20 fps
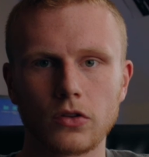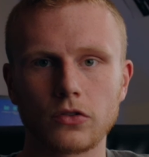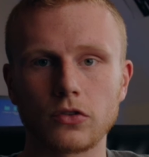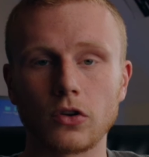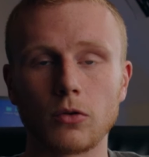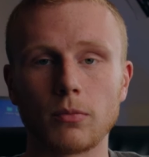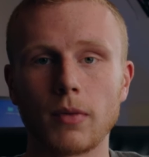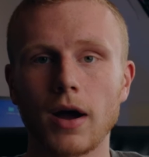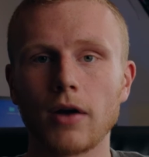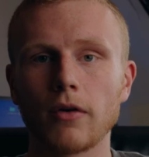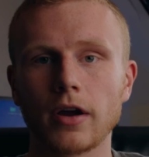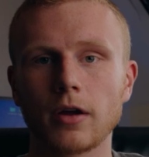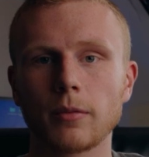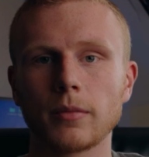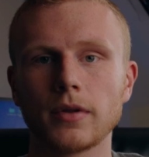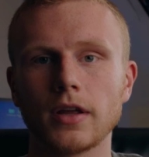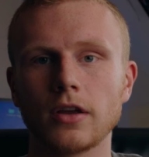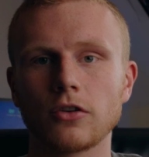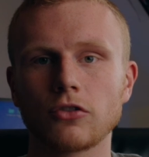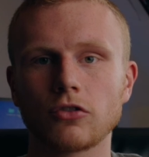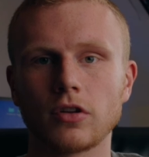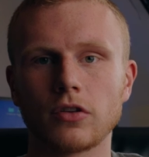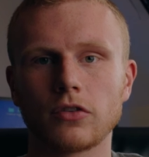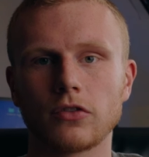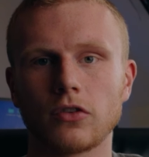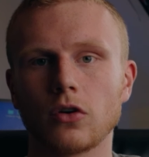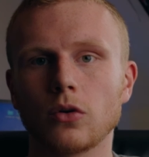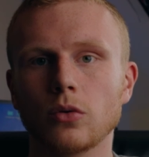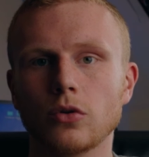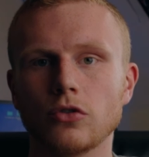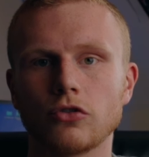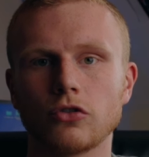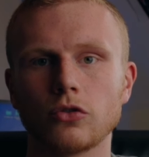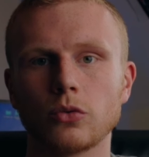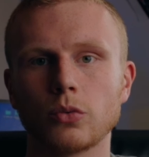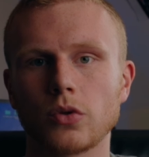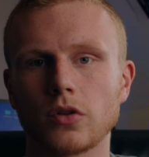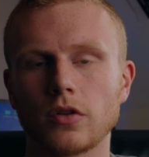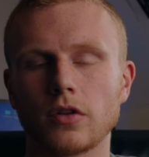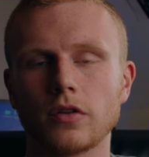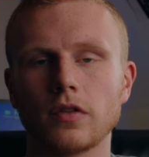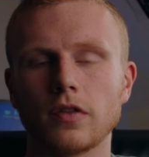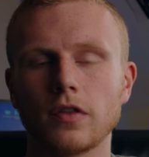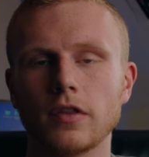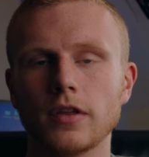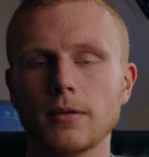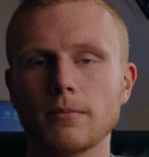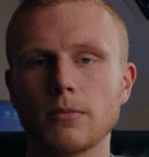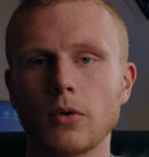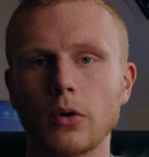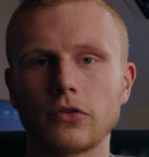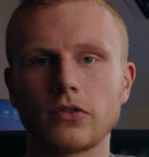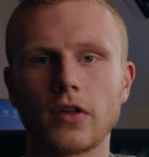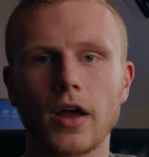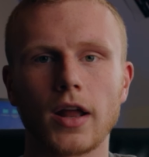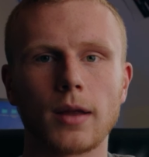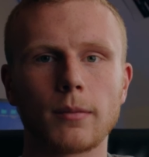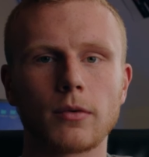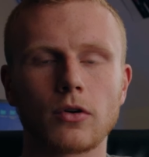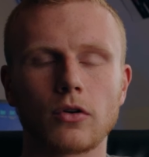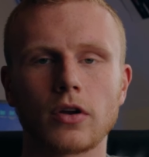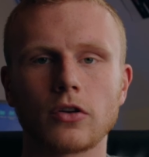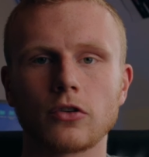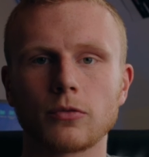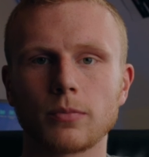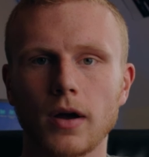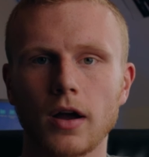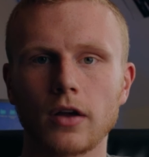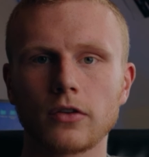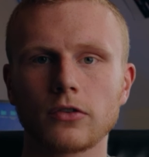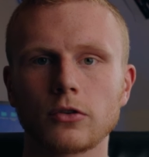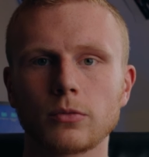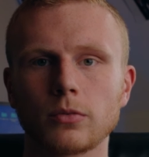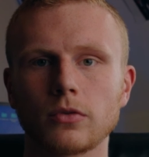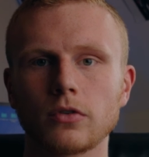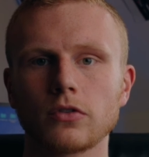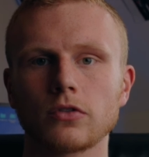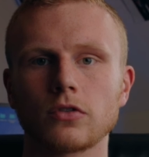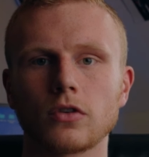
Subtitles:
So my recommendation is to always shoot the most dynamic range possible,